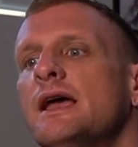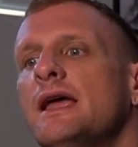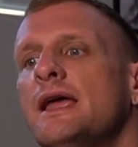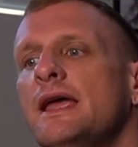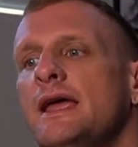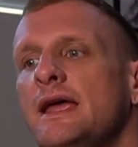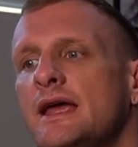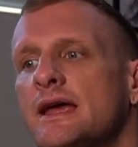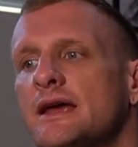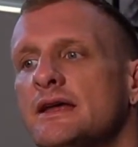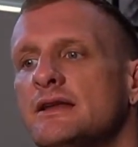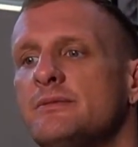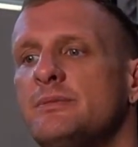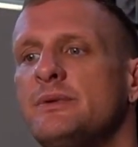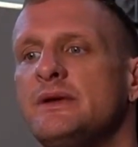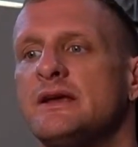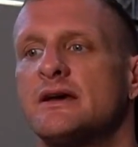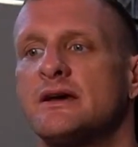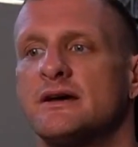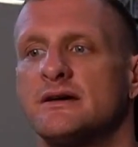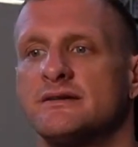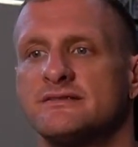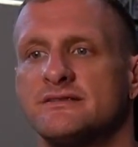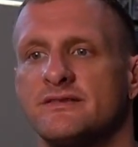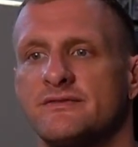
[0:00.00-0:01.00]
And
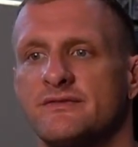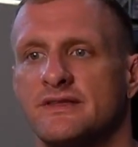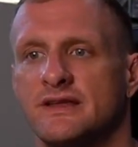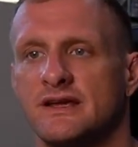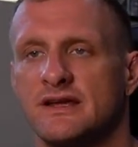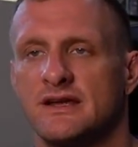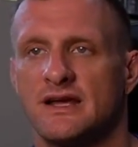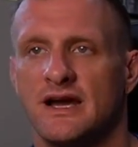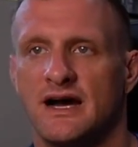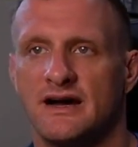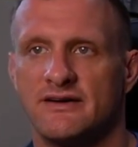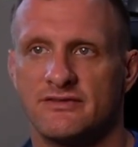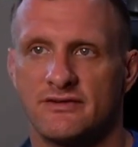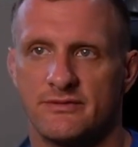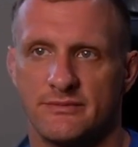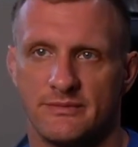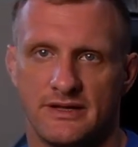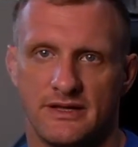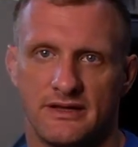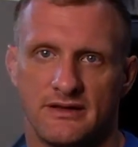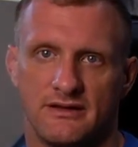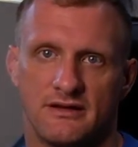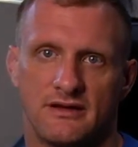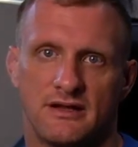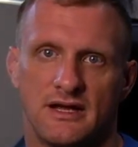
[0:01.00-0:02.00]
because of the
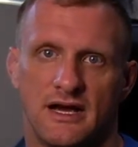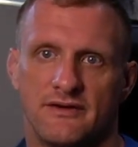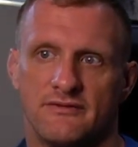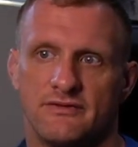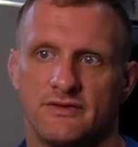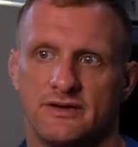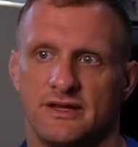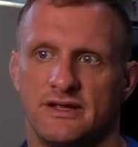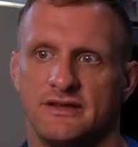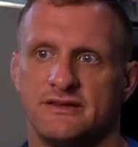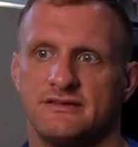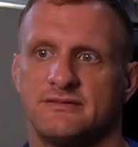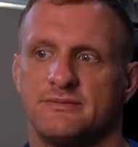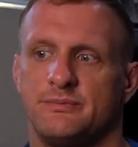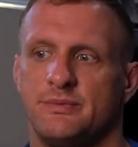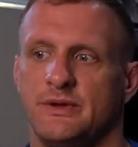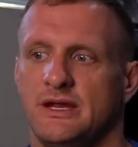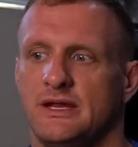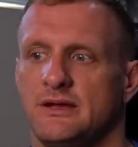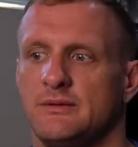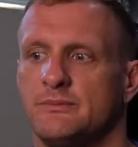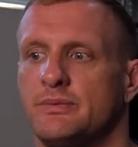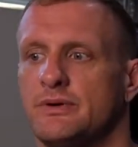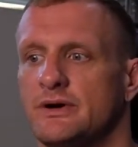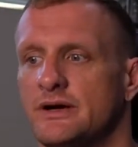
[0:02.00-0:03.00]
governance
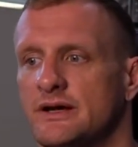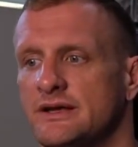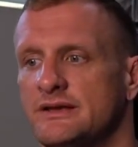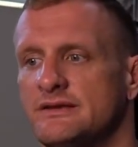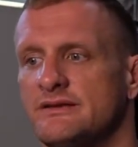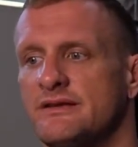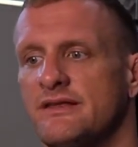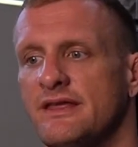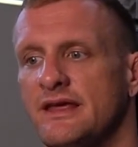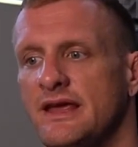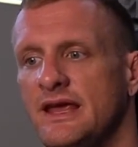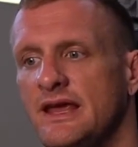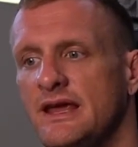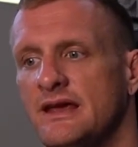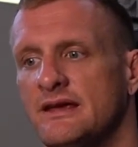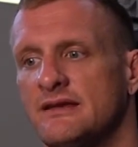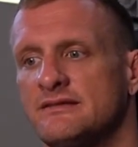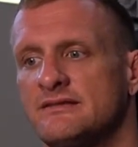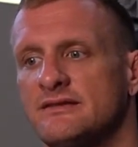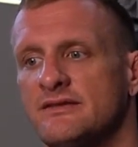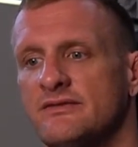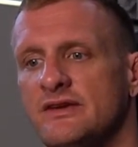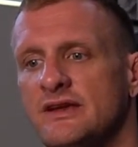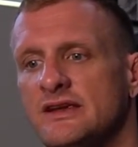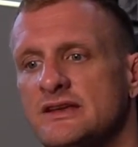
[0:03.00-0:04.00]
being put into the
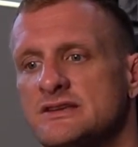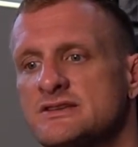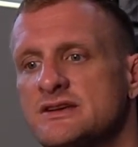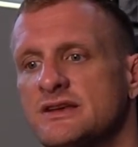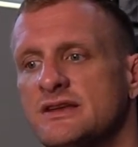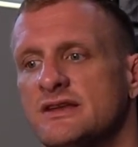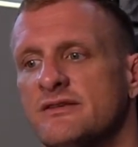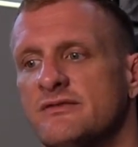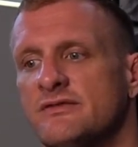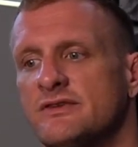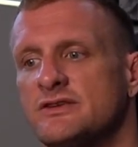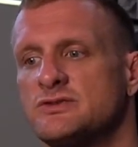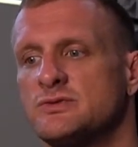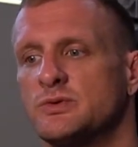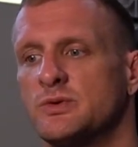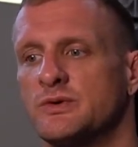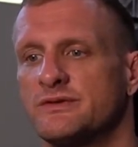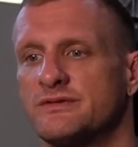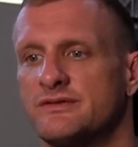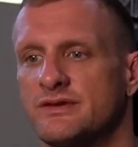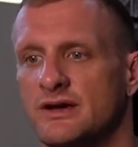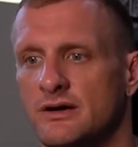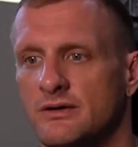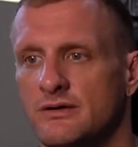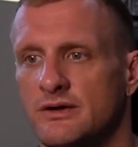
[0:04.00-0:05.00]
hands of each individual
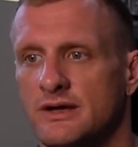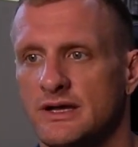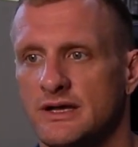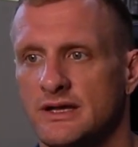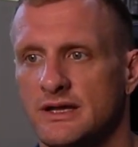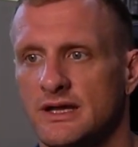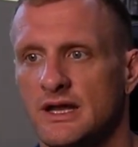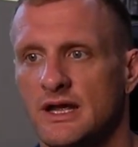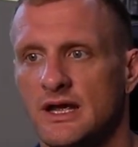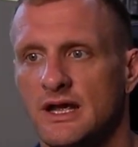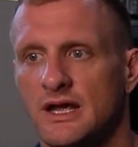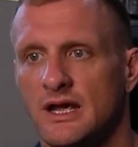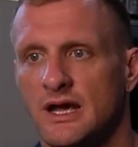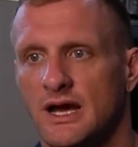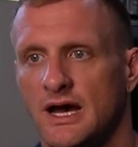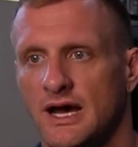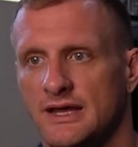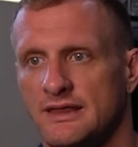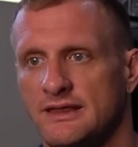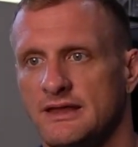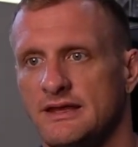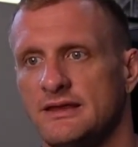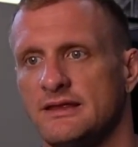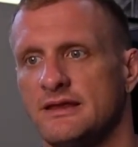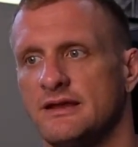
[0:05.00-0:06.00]
token, I
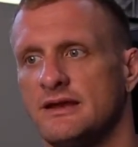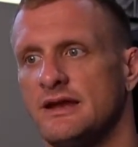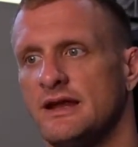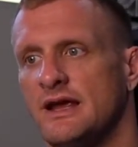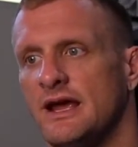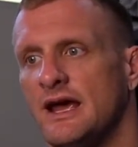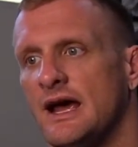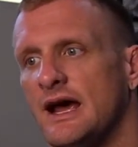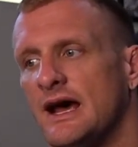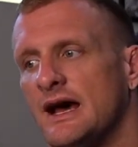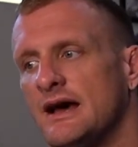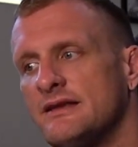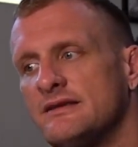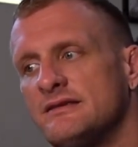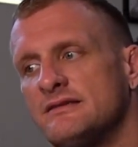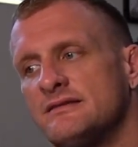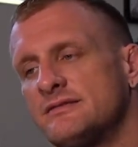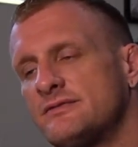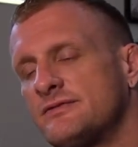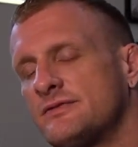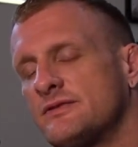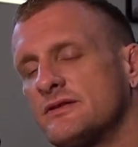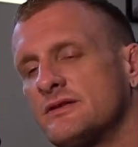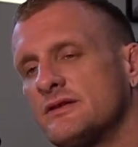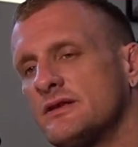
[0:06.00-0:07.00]
think that it adds
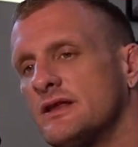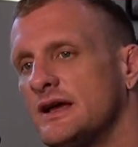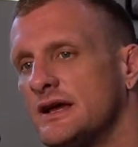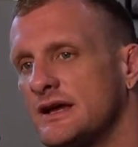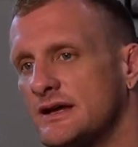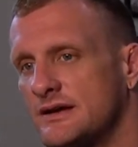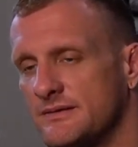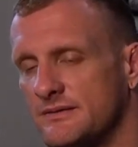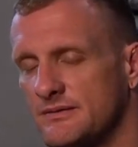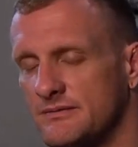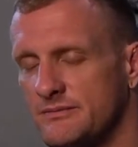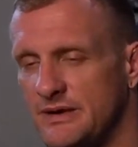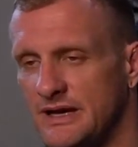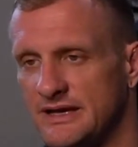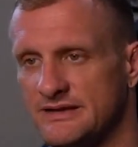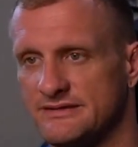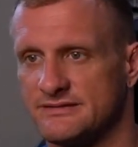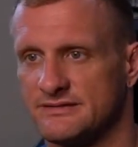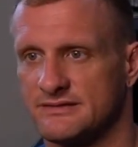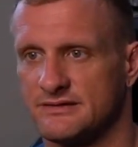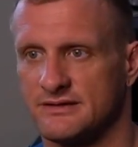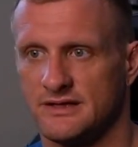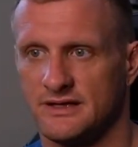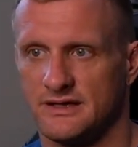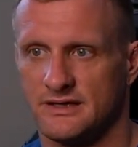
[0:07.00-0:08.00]
for, like,
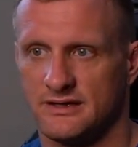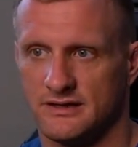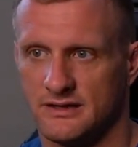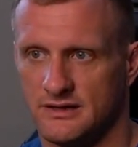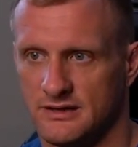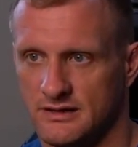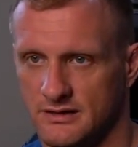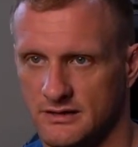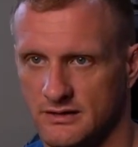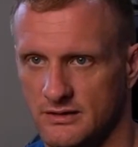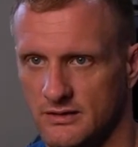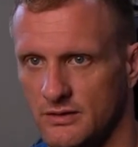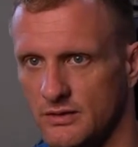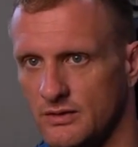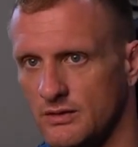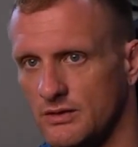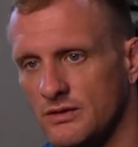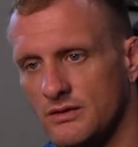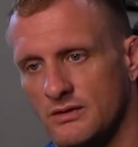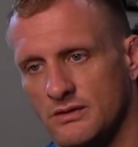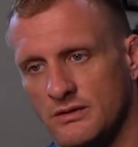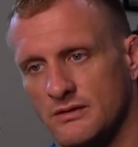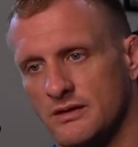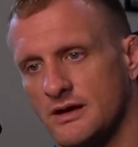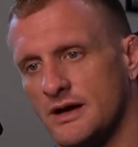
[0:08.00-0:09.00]
basically a
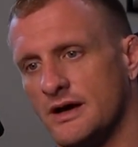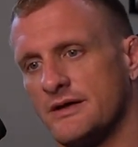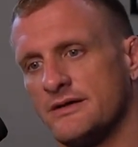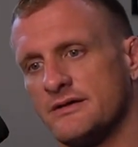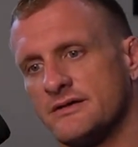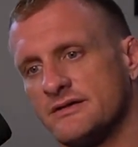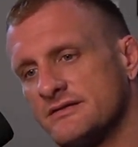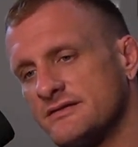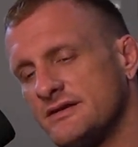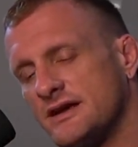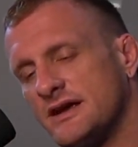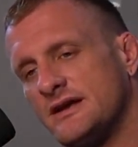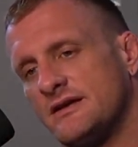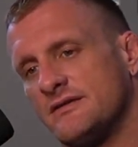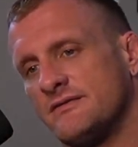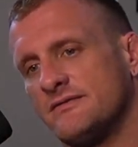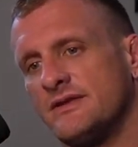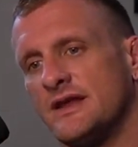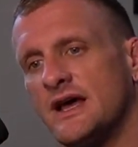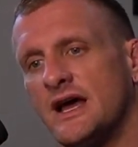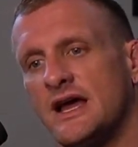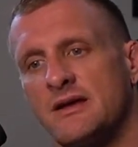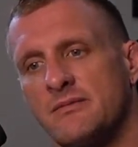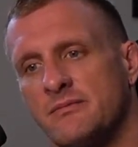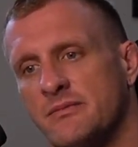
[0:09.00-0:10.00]
whole other set of
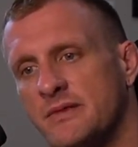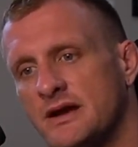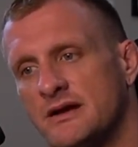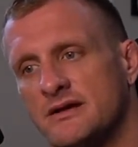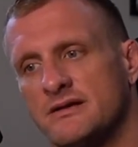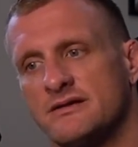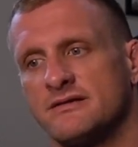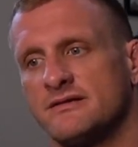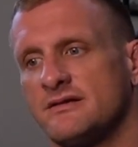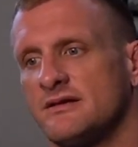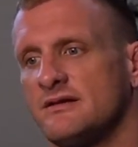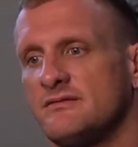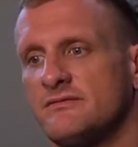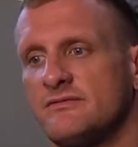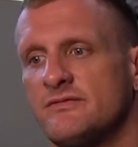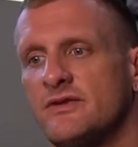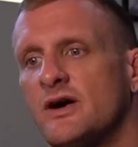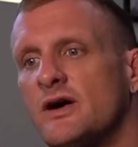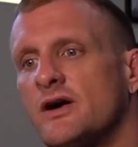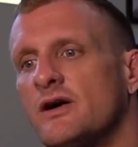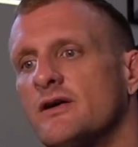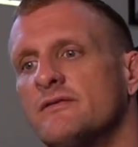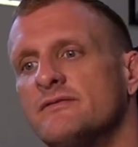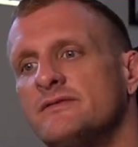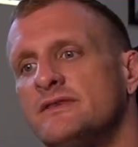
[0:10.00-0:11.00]
nightmares
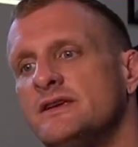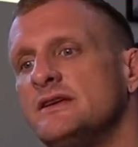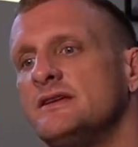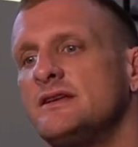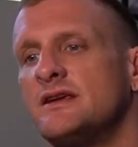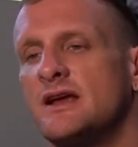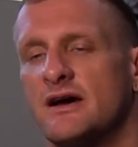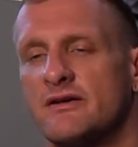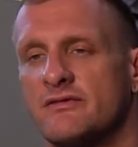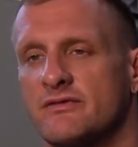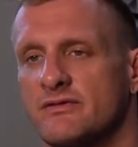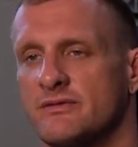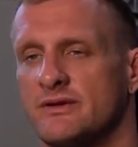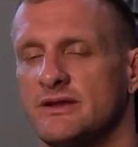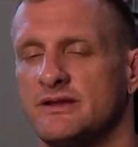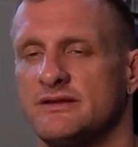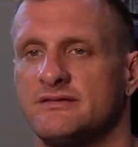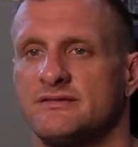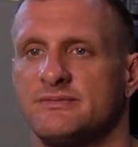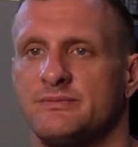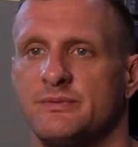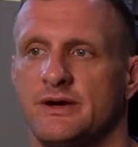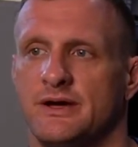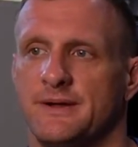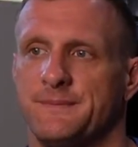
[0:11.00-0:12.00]
involved in
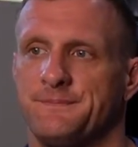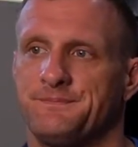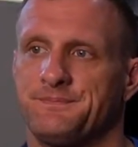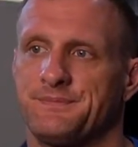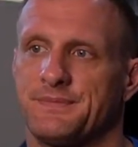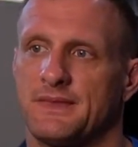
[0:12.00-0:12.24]
governance. But